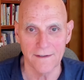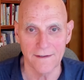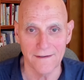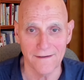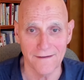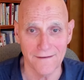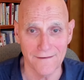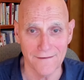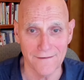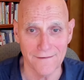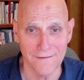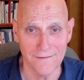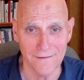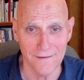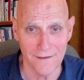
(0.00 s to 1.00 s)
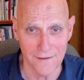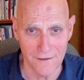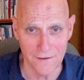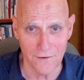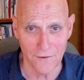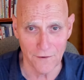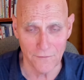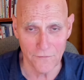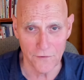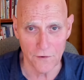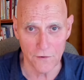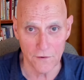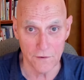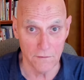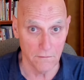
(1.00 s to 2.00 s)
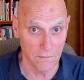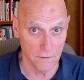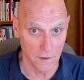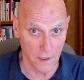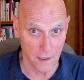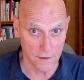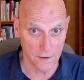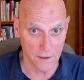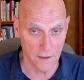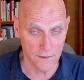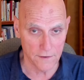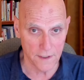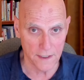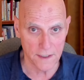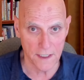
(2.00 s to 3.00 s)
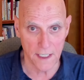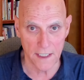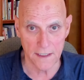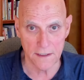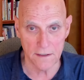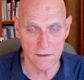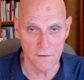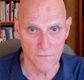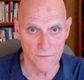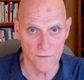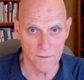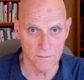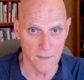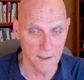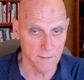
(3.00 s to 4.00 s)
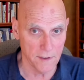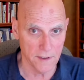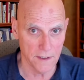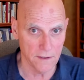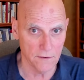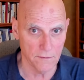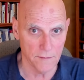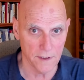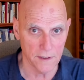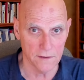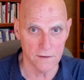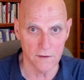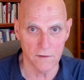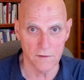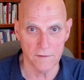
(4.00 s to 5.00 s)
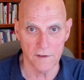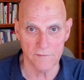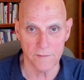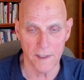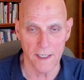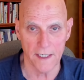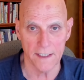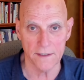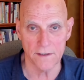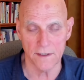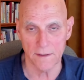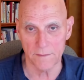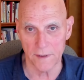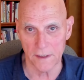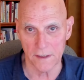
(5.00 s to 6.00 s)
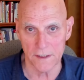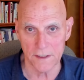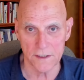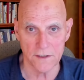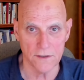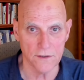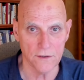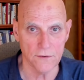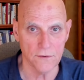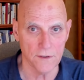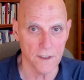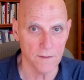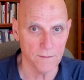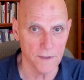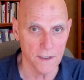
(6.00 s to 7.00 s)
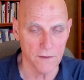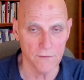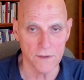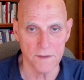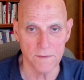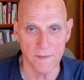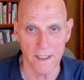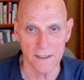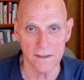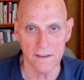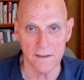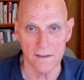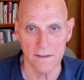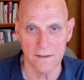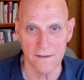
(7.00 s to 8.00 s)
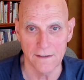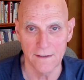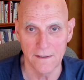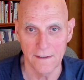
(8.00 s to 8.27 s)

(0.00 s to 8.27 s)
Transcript: You know, if you're non-college educated, you feel maybe that you're being a little left behind, you're not being listened to, you're not being respected, and